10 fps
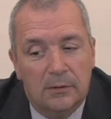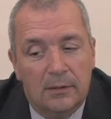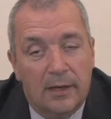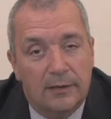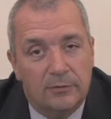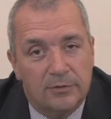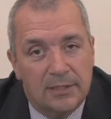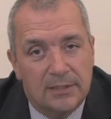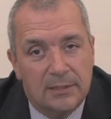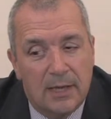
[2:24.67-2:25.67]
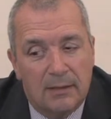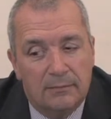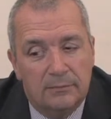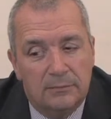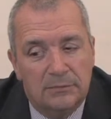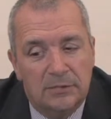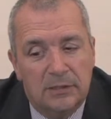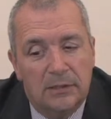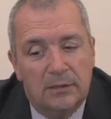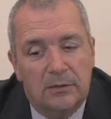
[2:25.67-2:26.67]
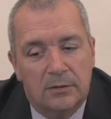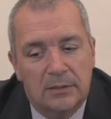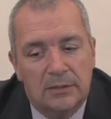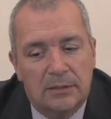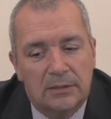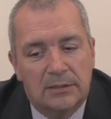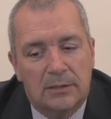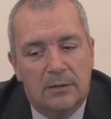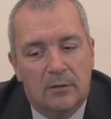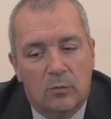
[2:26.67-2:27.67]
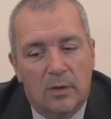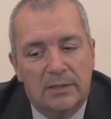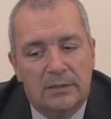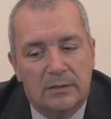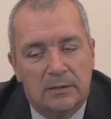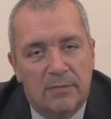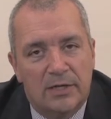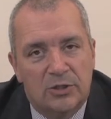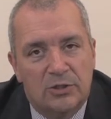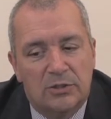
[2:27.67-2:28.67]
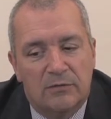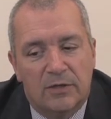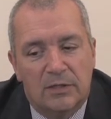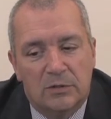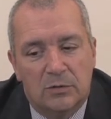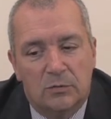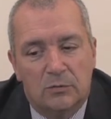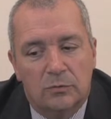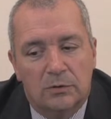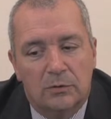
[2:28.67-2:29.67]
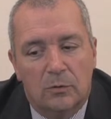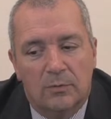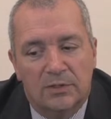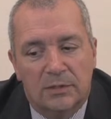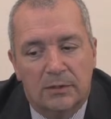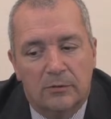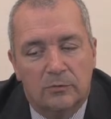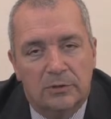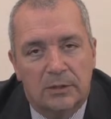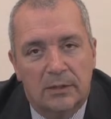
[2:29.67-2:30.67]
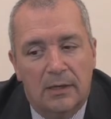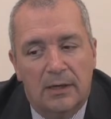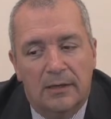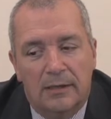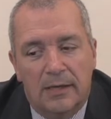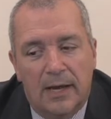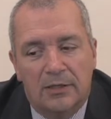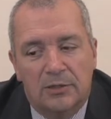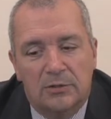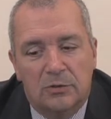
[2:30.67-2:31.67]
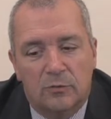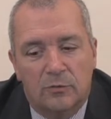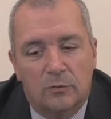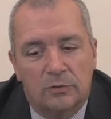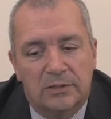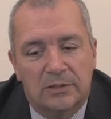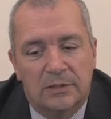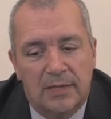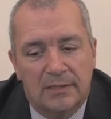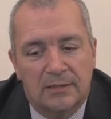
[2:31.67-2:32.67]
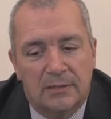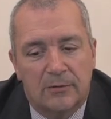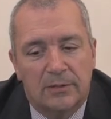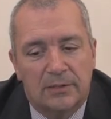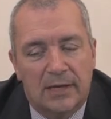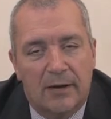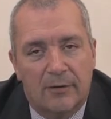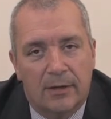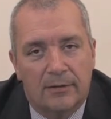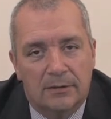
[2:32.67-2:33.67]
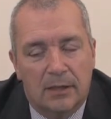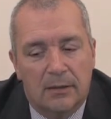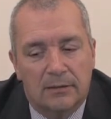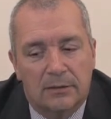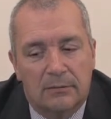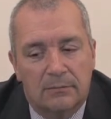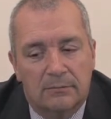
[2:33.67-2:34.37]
How do you assess that? You need to consider the weight and dimensions of any tools or materials and any actions or forces necessary to carry out the task.